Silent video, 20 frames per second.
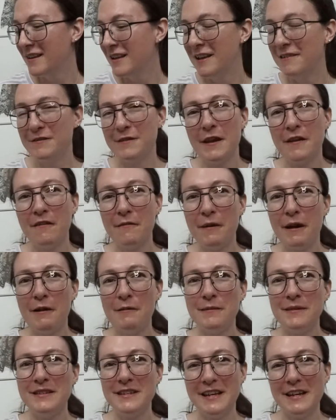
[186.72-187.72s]
if you have a
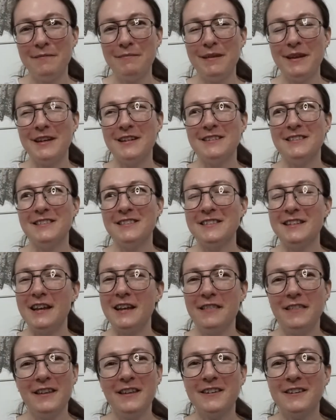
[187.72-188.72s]
problem with neckbands,
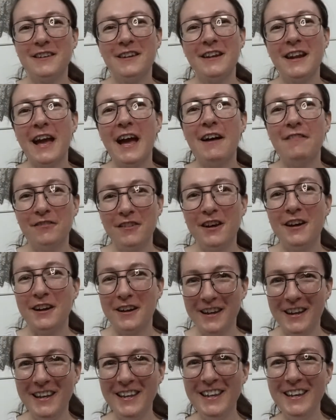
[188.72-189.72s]
I think you're gonna have
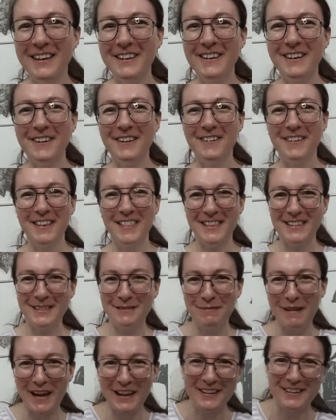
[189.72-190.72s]
luck with this
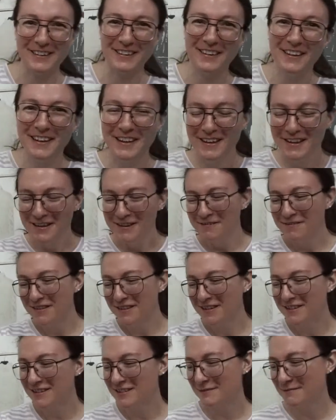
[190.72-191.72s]
pattern,
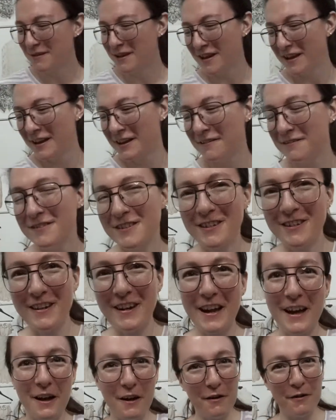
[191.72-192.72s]
because mine have turned
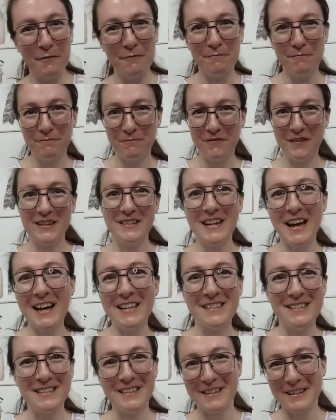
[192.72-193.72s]
out
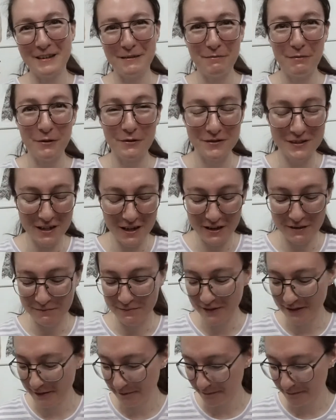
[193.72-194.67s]
fantastic both times.